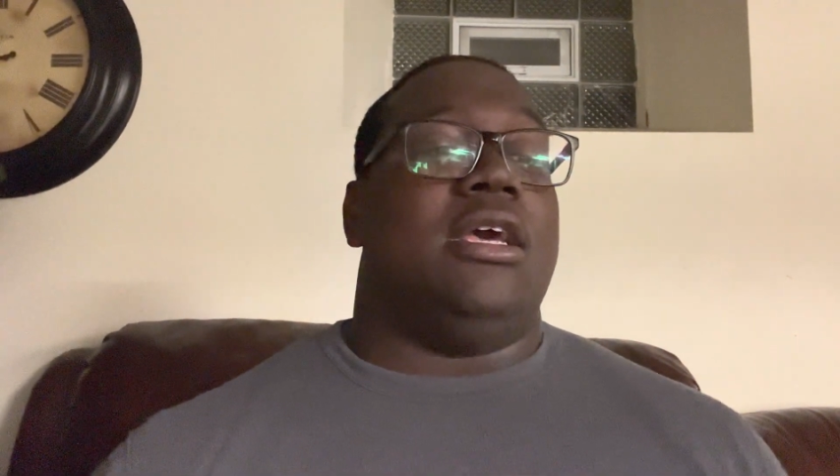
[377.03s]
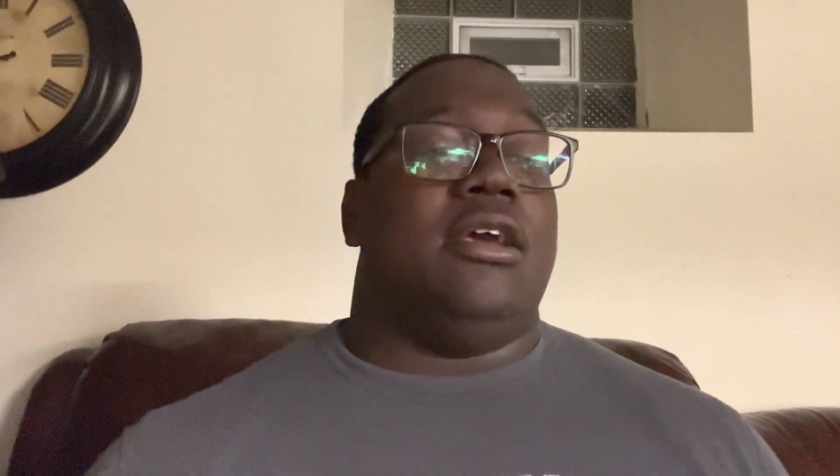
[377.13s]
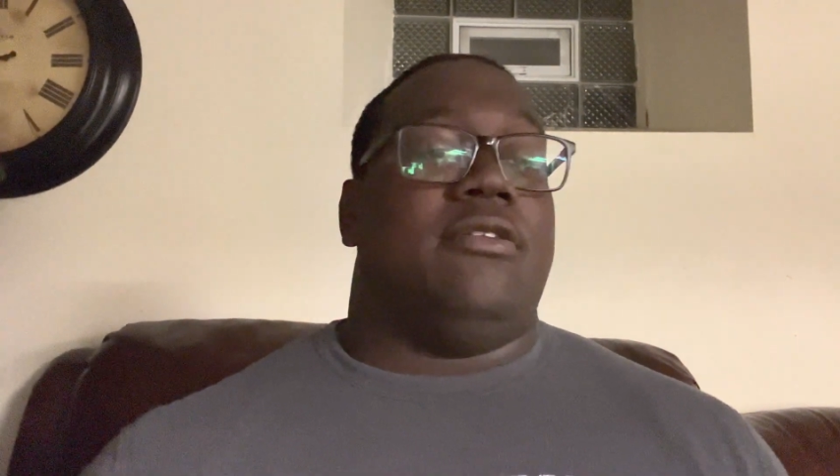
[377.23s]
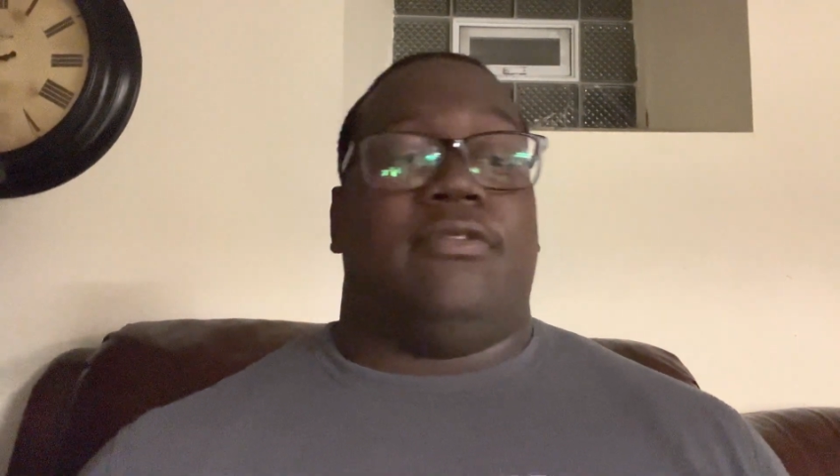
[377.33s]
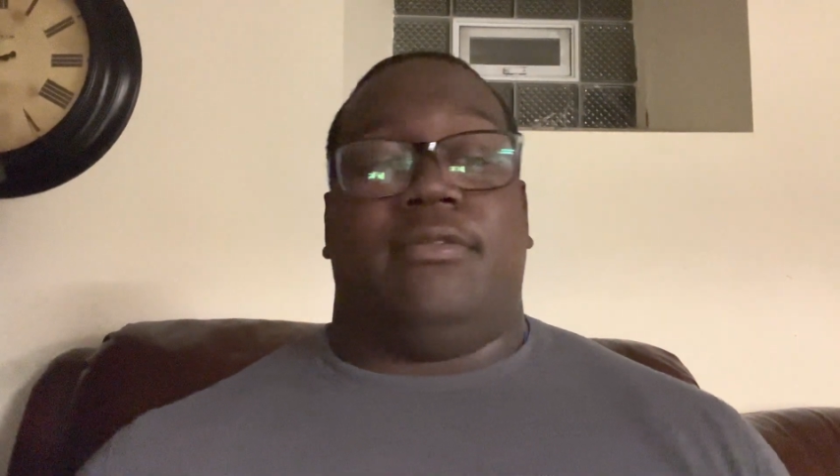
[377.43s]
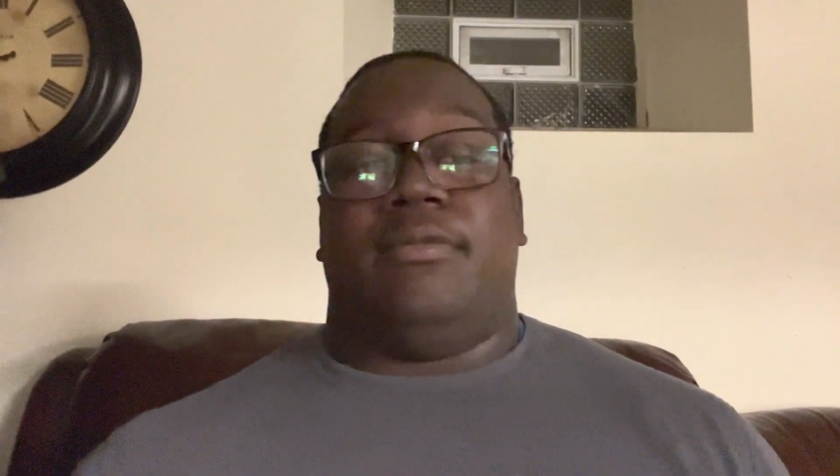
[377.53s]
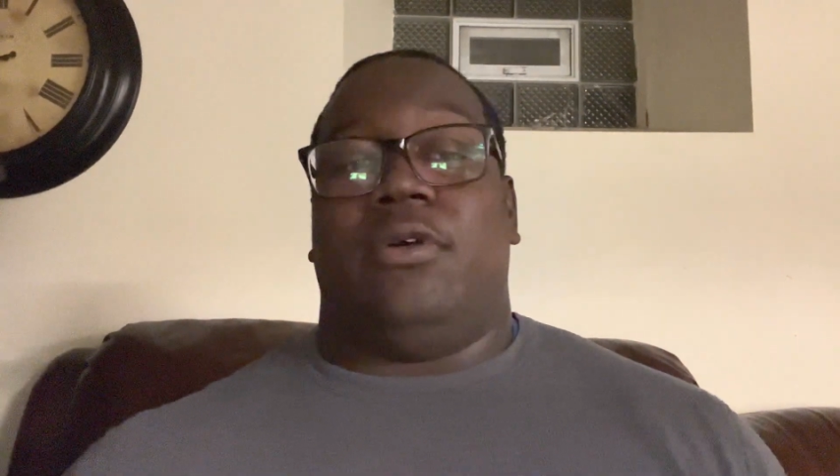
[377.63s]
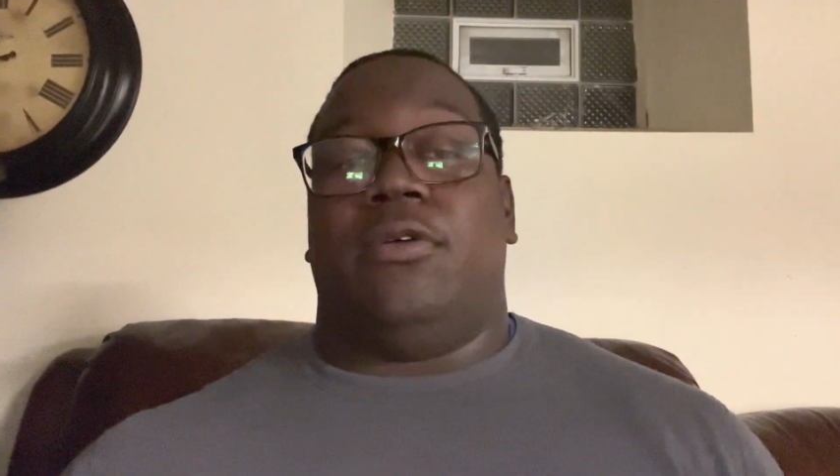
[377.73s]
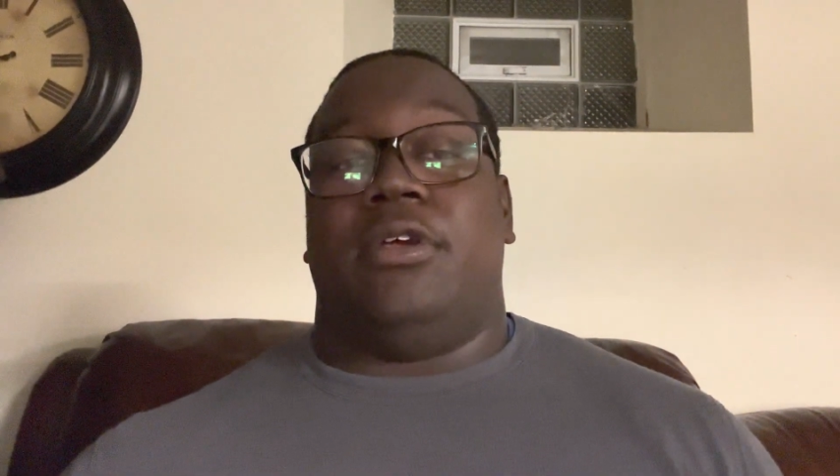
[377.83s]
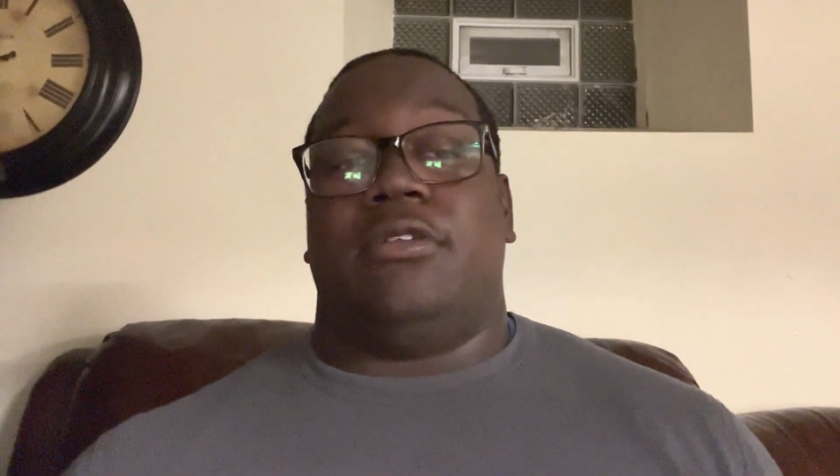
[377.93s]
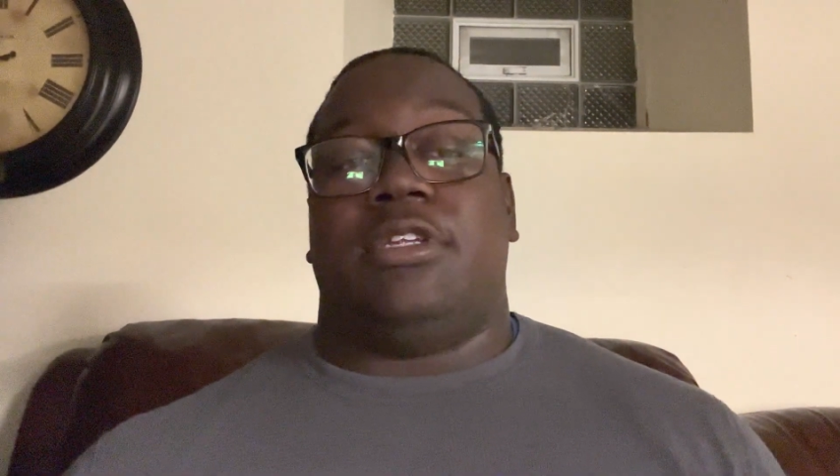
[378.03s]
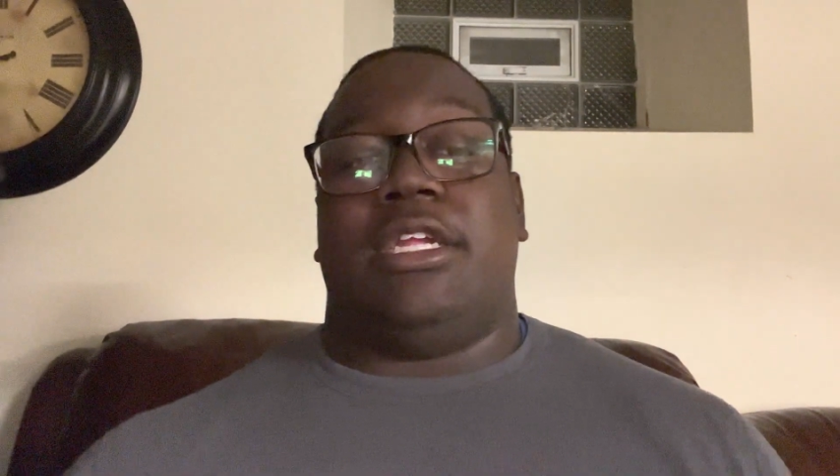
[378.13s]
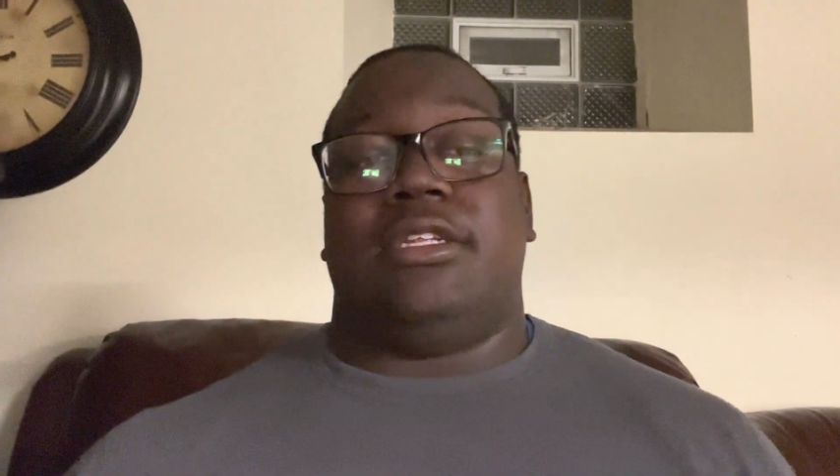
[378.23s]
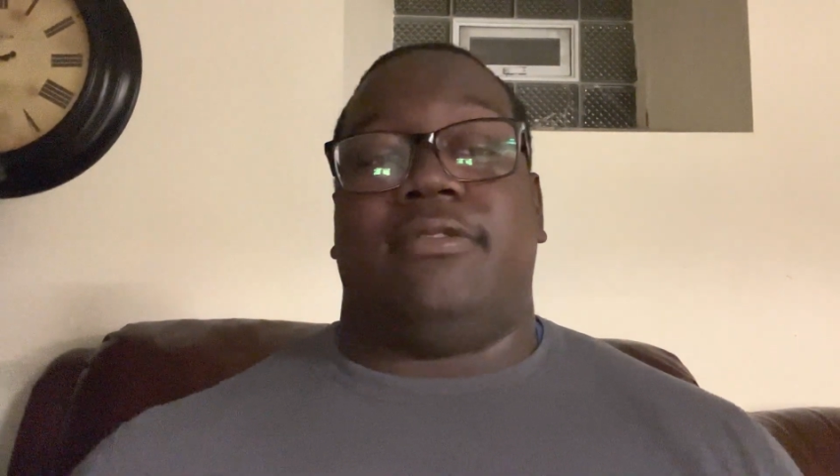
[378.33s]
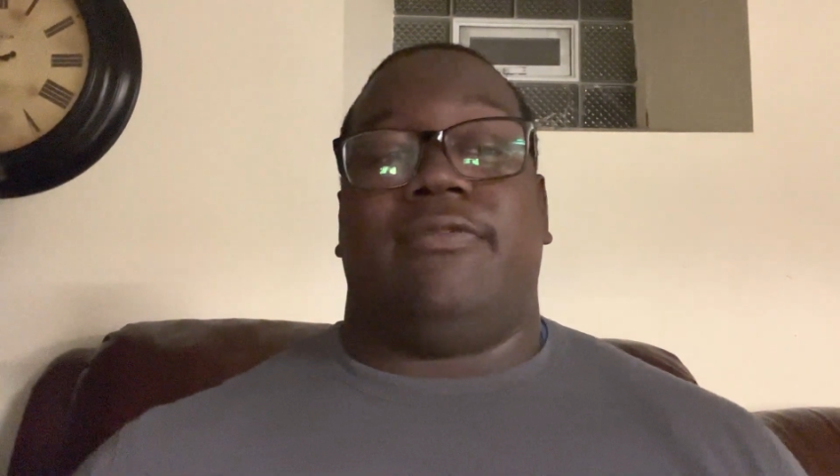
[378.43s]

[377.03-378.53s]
from the oil changing